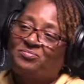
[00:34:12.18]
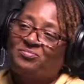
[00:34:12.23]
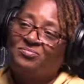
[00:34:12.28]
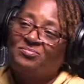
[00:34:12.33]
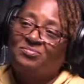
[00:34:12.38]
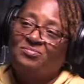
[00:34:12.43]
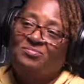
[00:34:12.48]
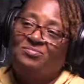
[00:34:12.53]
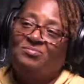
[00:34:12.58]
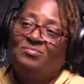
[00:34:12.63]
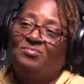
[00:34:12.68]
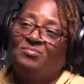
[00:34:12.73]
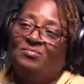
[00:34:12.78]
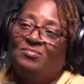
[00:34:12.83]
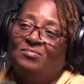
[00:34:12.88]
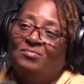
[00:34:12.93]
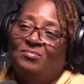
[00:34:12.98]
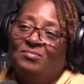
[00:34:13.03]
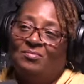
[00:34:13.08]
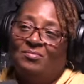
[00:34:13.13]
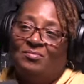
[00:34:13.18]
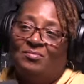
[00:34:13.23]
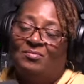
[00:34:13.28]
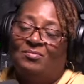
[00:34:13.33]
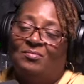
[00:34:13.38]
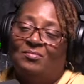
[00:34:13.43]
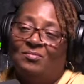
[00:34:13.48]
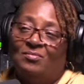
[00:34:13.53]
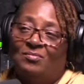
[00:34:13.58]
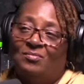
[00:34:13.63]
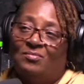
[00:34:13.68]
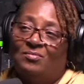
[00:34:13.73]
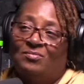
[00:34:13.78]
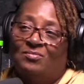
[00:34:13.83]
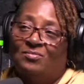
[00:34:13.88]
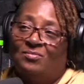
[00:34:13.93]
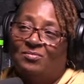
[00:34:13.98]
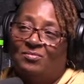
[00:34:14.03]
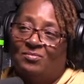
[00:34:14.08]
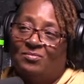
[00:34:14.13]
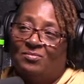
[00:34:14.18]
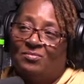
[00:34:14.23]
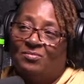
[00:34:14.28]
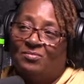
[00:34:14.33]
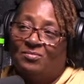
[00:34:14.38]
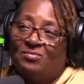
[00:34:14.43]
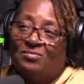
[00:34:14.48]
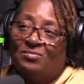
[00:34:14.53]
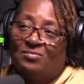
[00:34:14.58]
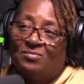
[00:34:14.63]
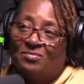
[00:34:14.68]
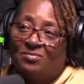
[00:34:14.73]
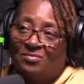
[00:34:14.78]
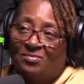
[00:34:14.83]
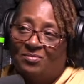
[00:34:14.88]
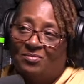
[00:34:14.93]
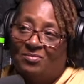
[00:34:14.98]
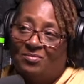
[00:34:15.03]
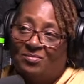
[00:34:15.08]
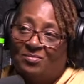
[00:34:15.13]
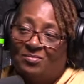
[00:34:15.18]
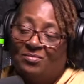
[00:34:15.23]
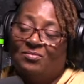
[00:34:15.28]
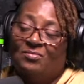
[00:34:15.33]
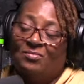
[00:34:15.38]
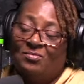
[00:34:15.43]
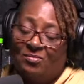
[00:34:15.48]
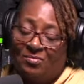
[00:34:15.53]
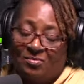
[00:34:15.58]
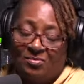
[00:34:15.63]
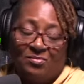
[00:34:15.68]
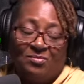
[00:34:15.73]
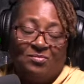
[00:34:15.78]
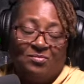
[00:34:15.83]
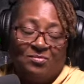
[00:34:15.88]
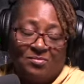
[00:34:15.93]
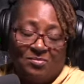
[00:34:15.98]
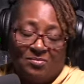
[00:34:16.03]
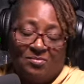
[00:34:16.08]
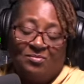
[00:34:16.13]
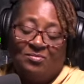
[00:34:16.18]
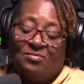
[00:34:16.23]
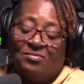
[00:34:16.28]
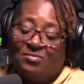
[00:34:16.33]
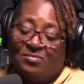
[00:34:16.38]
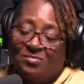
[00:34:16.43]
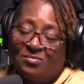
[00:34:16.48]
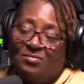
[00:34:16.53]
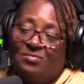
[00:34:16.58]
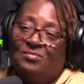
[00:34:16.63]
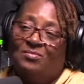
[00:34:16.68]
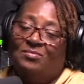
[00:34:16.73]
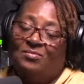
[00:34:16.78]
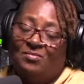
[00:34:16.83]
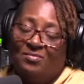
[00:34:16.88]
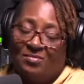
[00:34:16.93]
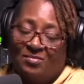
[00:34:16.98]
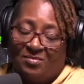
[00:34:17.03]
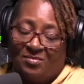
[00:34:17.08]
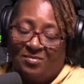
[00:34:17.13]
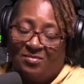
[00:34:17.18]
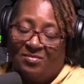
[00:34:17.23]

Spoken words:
The person shown says nothing.